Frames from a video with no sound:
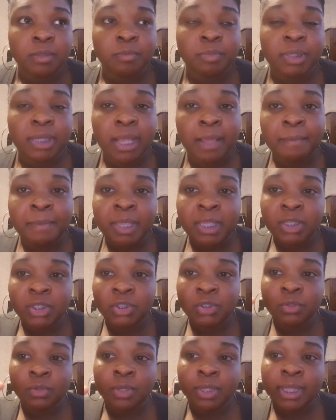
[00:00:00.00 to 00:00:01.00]
But I made
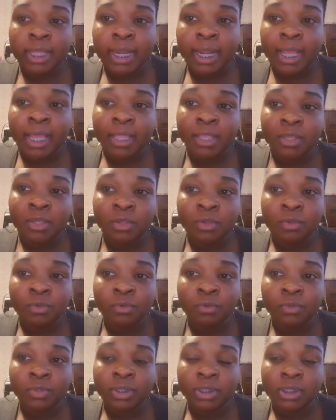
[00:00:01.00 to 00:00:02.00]
sure that I
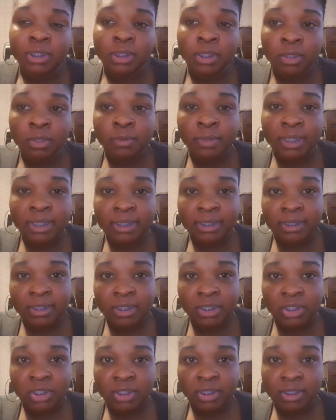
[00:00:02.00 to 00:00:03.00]
use little
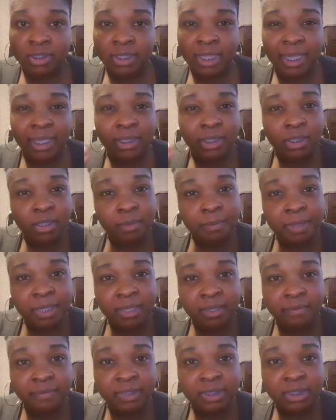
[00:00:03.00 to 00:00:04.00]
extension, like a little bit
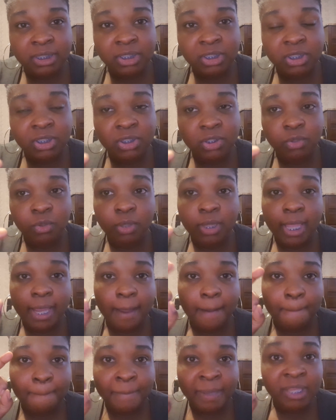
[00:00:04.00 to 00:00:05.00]
of extensions on
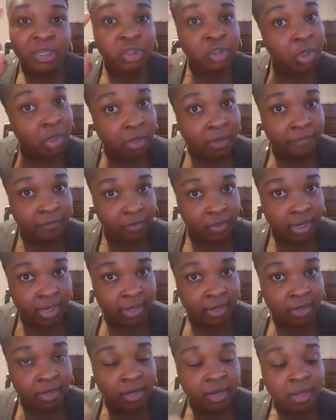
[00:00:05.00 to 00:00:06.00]
like a big chunk of her
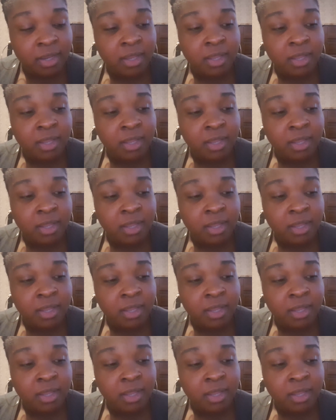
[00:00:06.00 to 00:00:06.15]
hair.